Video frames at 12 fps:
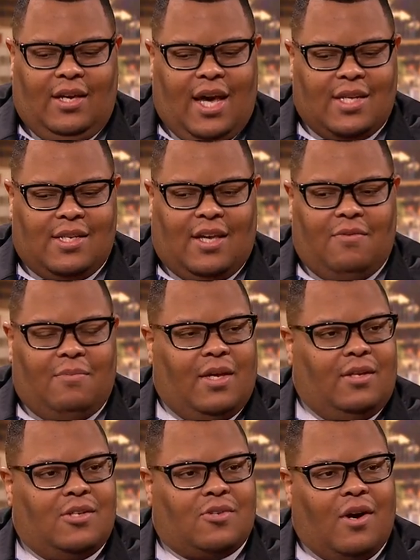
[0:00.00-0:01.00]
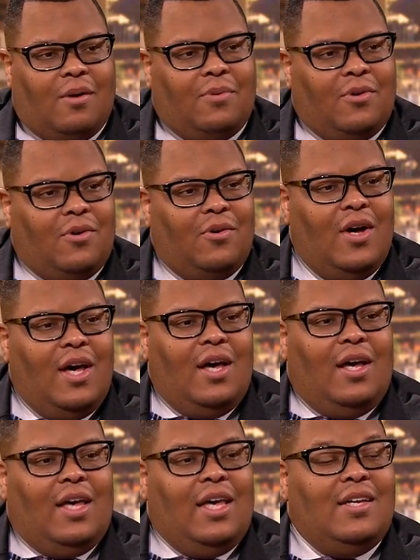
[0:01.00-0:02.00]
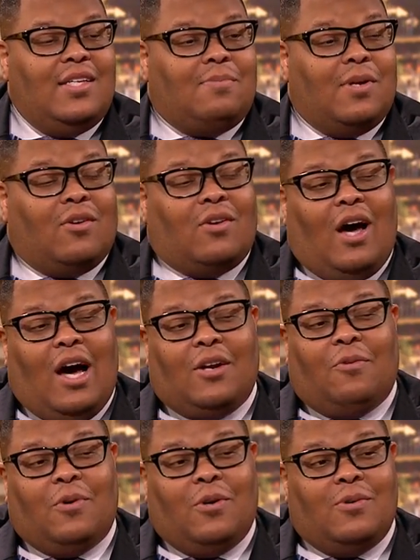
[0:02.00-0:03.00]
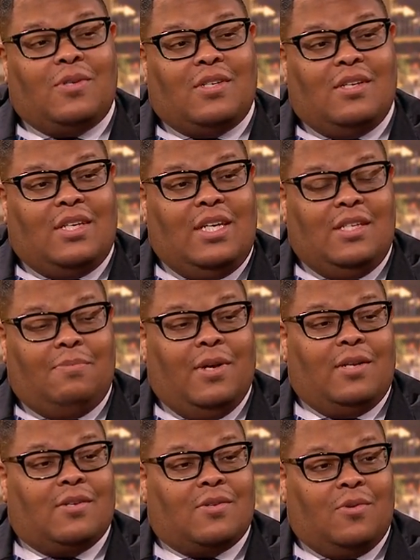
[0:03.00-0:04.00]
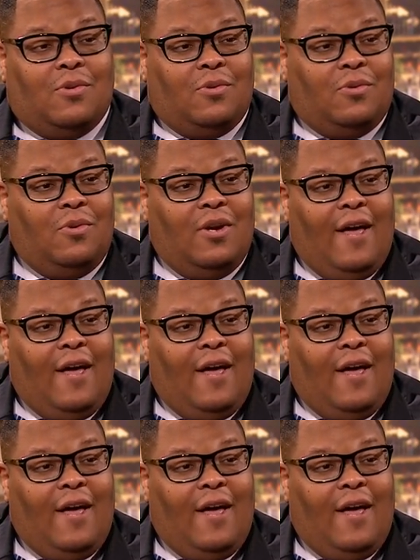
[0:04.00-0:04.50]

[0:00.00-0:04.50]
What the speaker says: hasn't given me any trouble. He's been on honor roll since he's been in school.